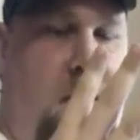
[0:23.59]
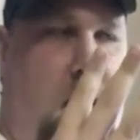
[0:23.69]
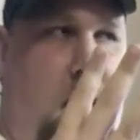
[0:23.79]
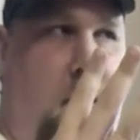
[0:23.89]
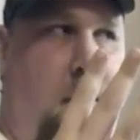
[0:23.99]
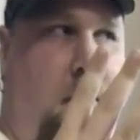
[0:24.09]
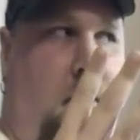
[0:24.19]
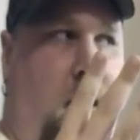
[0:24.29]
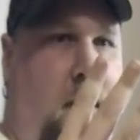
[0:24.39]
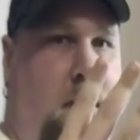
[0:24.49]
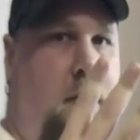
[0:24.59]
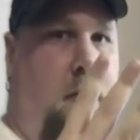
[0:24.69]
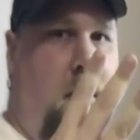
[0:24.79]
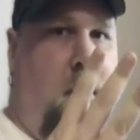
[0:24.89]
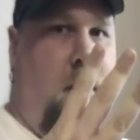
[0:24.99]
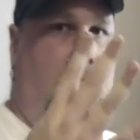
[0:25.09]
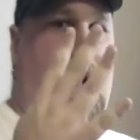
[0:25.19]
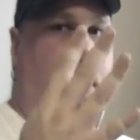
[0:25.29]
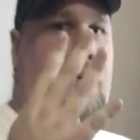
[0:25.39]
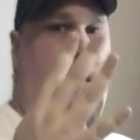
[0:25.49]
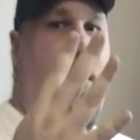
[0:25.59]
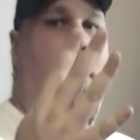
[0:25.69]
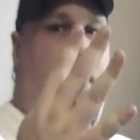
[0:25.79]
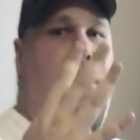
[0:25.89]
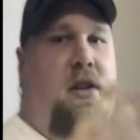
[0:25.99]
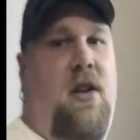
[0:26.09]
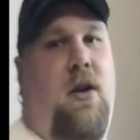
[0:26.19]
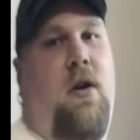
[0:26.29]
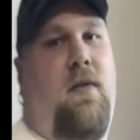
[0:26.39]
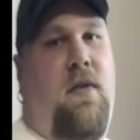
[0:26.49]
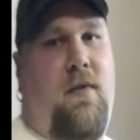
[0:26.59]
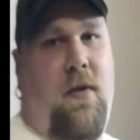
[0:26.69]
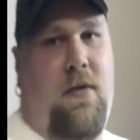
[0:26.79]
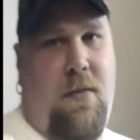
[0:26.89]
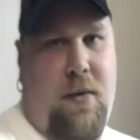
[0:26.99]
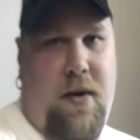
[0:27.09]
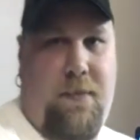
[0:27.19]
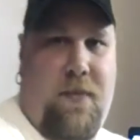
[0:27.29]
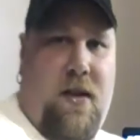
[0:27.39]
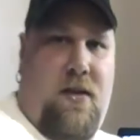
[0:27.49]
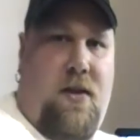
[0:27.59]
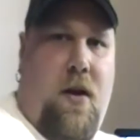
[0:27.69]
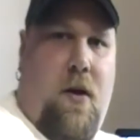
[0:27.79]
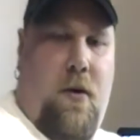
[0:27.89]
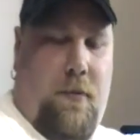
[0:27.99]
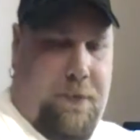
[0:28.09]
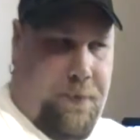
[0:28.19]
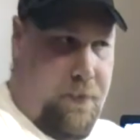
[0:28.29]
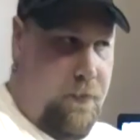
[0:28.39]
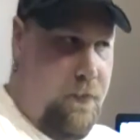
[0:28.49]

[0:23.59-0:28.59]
Tuesday. Wait, no. We're just going to go over the Fourth Amendment. So,